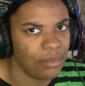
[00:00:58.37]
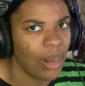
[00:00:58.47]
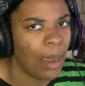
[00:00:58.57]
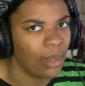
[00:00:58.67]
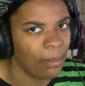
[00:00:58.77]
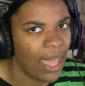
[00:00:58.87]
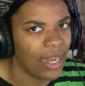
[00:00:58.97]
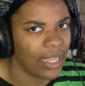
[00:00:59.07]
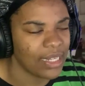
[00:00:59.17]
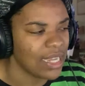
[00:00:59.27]

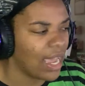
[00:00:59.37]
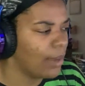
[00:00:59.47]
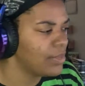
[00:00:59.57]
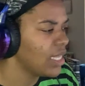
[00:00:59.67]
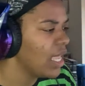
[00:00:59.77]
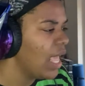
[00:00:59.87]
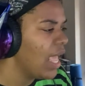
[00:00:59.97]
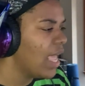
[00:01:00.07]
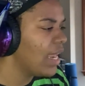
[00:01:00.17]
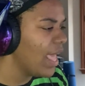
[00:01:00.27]
problematic at times,
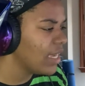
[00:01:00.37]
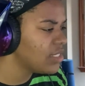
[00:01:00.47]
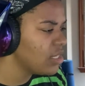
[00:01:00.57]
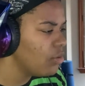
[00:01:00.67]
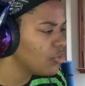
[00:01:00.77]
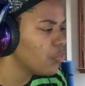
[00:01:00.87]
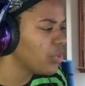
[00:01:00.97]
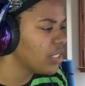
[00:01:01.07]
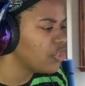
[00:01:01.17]
an ex-soldier with a